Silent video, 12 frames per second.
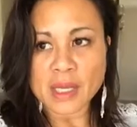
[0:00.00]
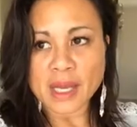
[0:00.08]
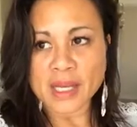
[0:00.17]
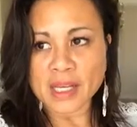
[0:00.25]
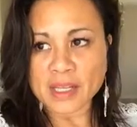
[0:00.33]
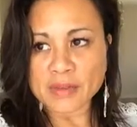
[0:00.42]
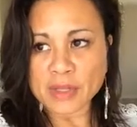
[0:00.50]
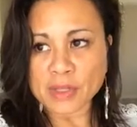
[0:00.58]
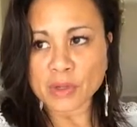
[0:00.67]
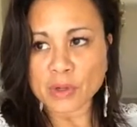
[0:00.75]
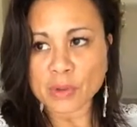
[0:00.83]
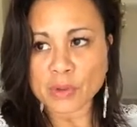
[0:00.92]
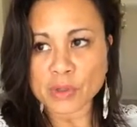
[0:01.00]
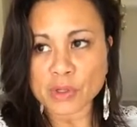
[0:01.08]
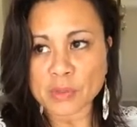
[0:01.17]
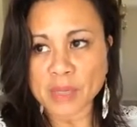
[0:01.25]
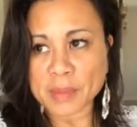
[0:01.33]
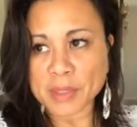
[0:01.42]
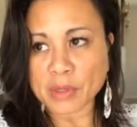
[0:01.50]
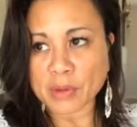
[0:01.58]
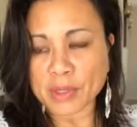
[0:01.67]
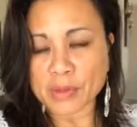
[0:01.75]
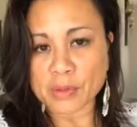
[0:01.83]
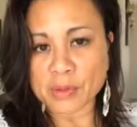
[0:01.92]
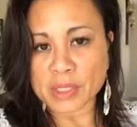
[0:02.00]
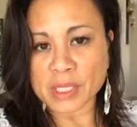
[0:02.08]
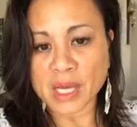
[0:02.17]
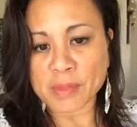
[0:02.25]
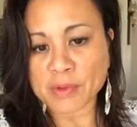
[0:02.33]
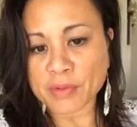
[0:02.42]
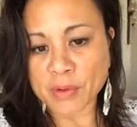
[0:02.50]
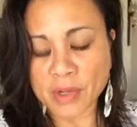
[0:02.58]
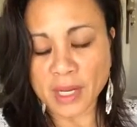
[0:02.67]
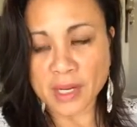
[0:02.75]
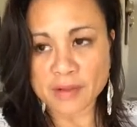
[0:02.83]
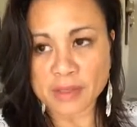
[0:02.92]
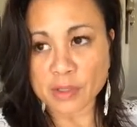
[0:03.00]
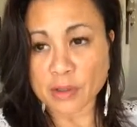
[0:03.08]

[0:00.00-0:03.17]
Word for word: And even though you may be going through a time of your life that